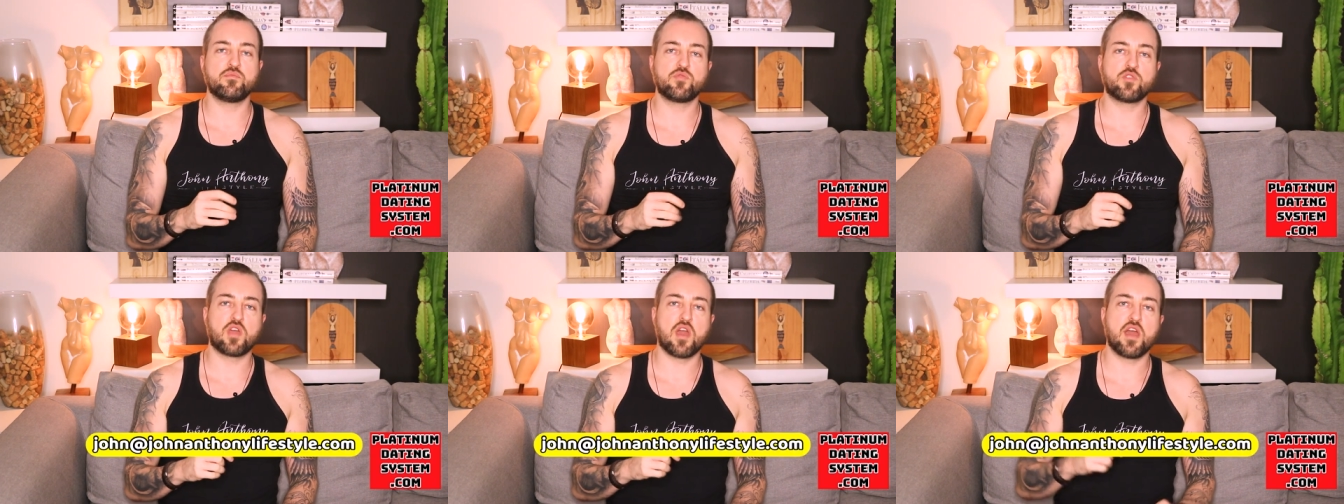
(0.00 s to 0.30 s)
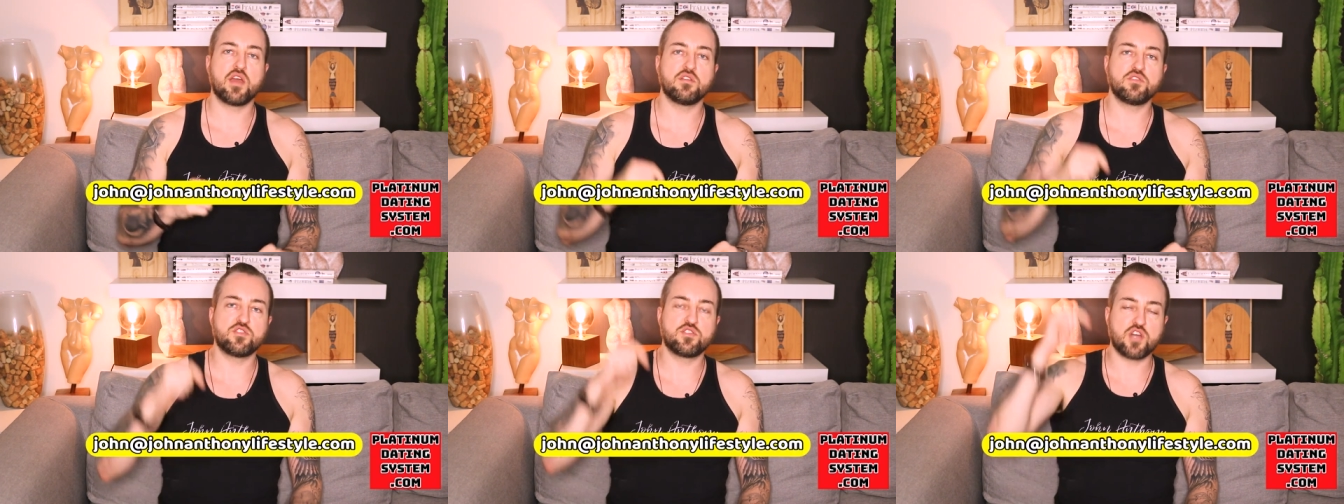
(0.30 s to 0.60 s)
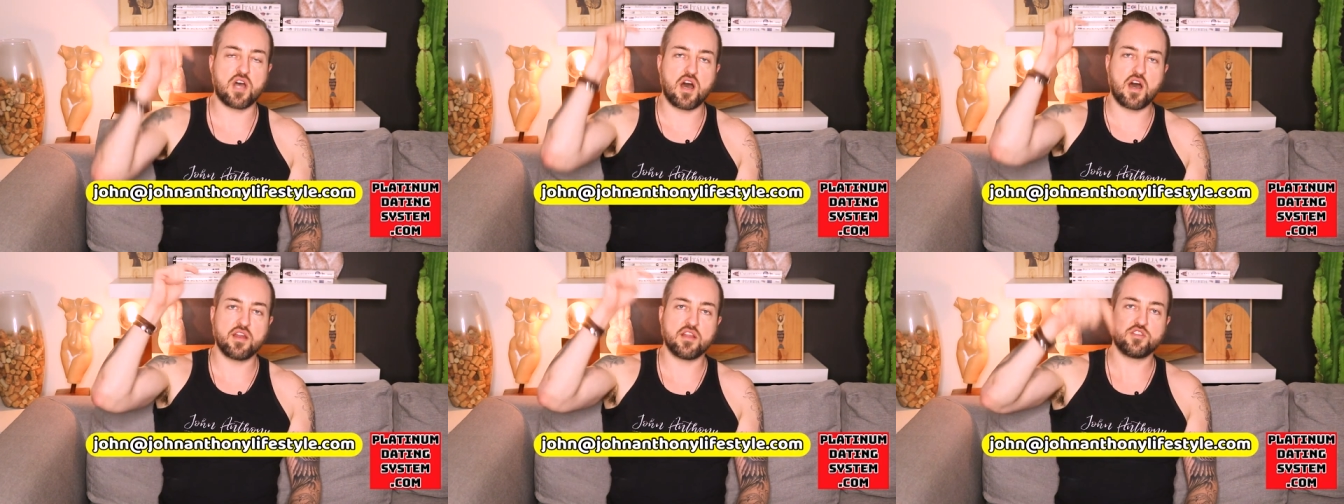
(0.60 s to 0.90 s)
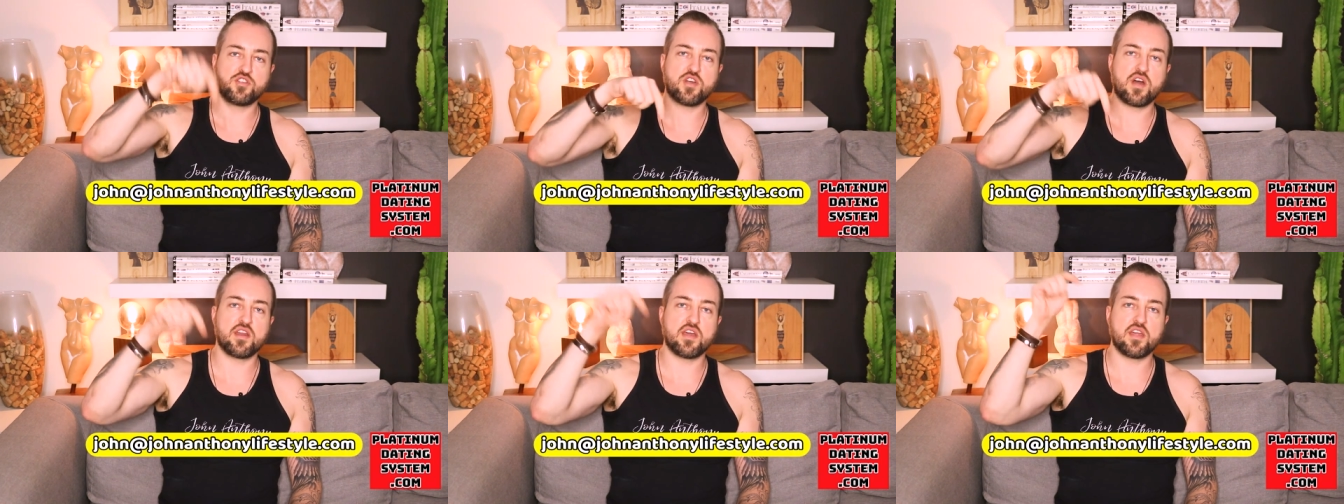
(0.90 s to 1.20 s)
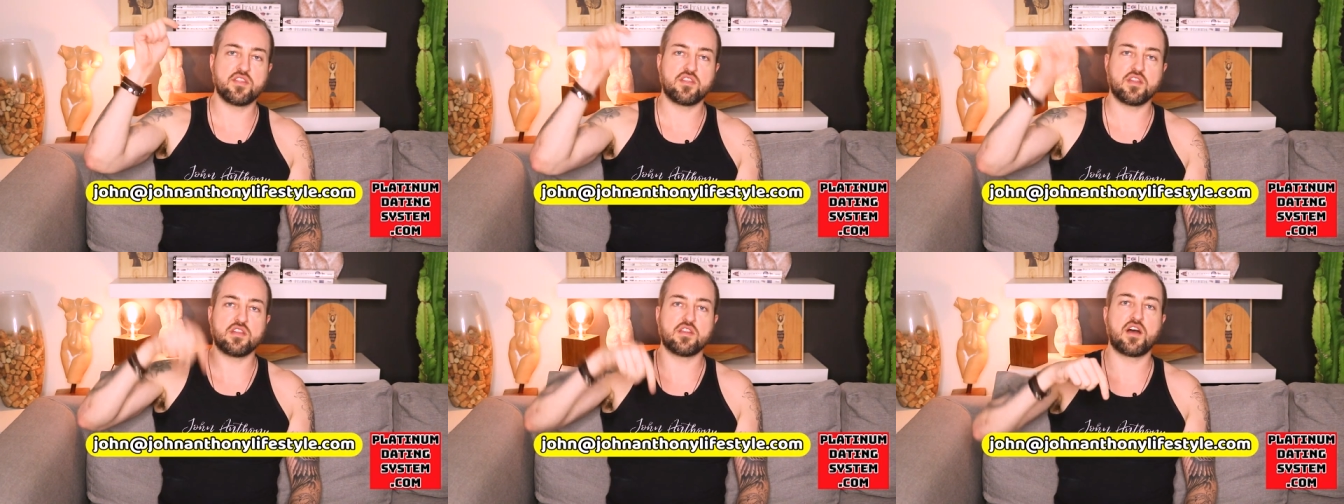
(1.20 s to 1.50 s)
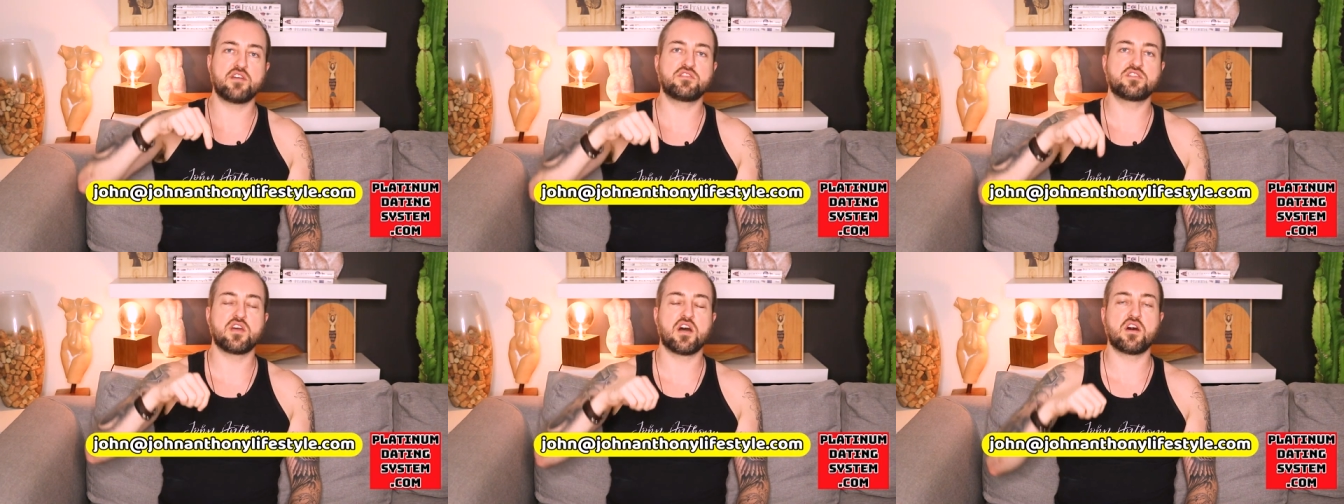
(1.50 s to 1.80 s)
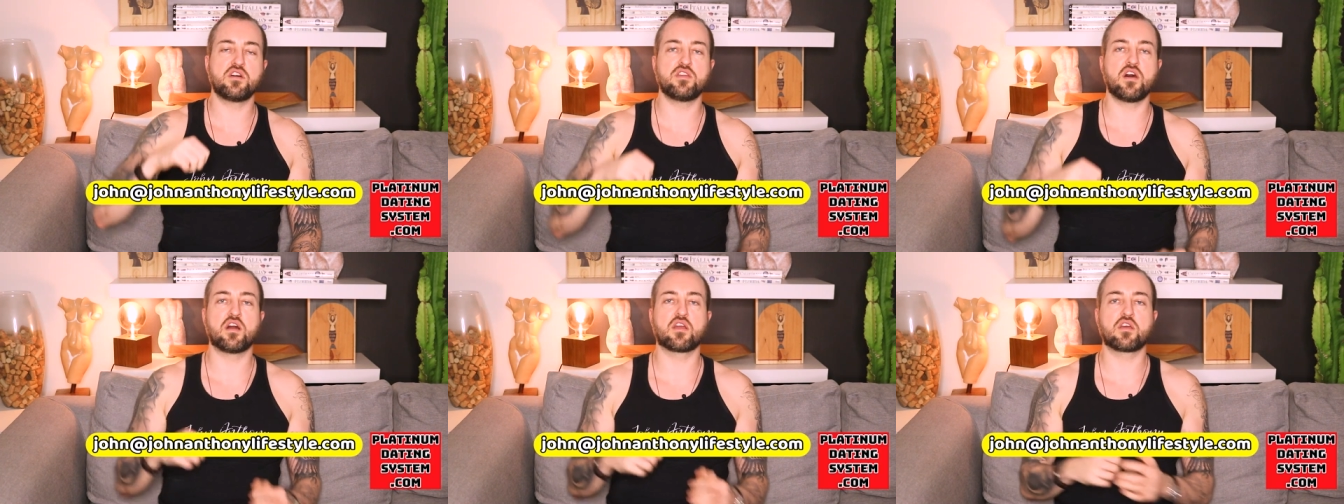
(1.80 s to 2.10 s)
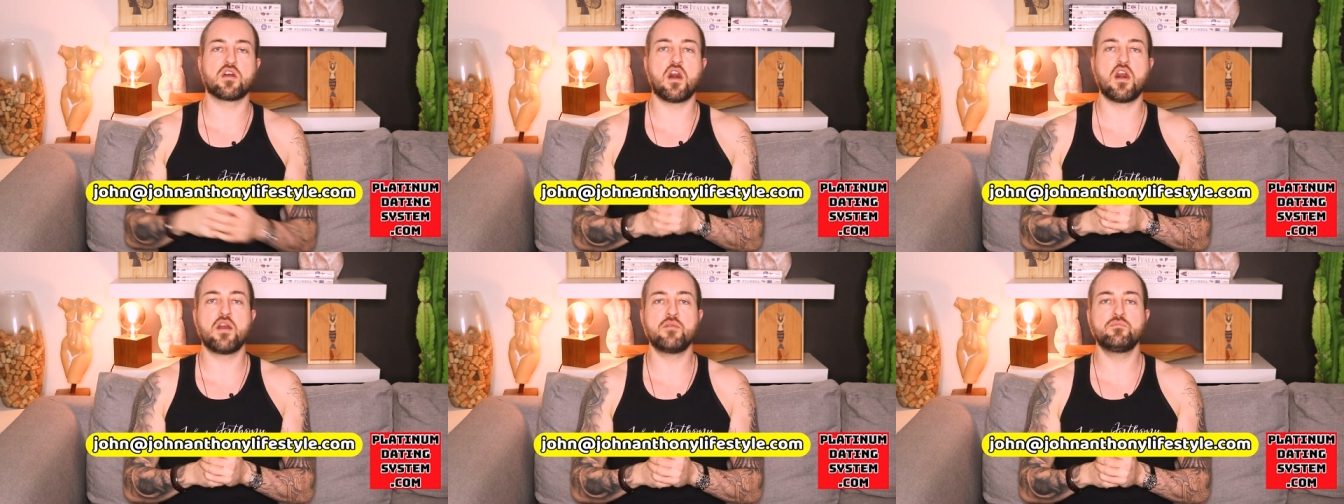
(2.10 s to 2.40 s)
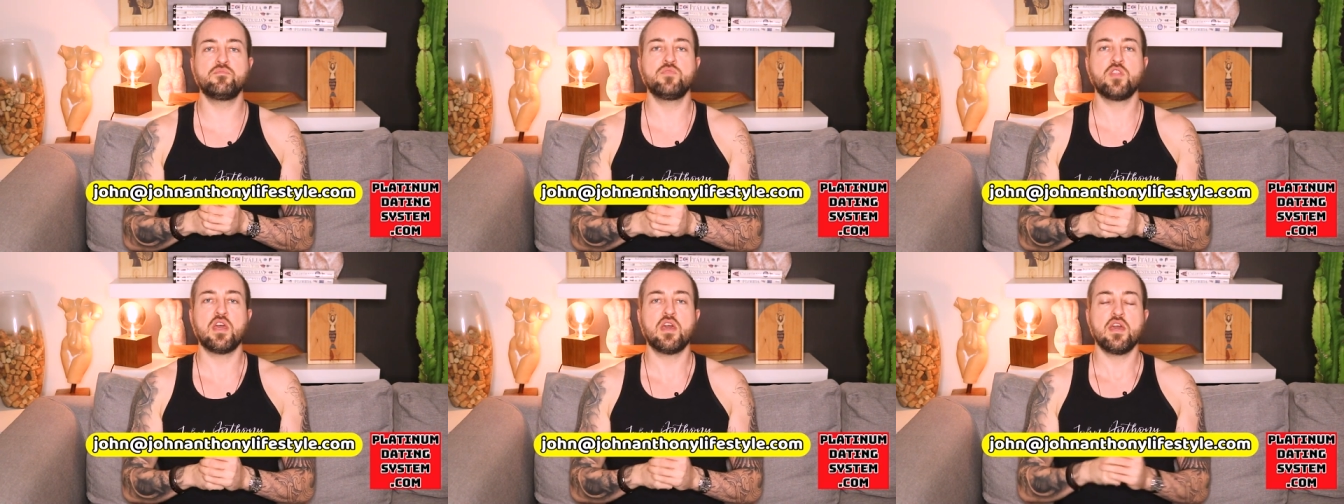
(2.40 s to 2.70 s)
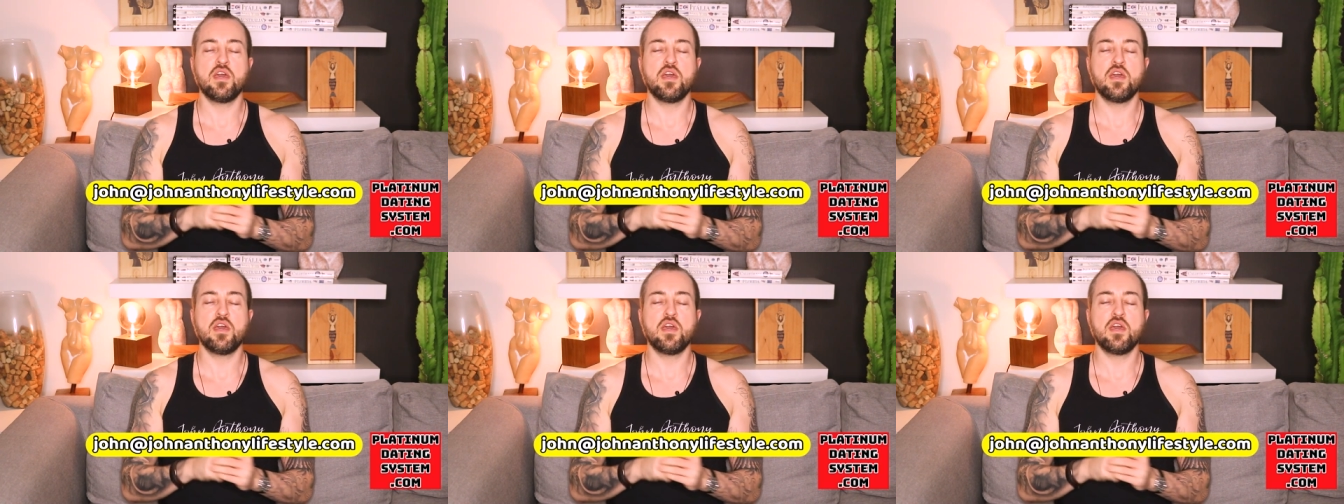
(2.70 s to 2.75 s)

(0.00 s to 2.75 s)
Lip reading: Okay, john@johnanthonylifestyle.com.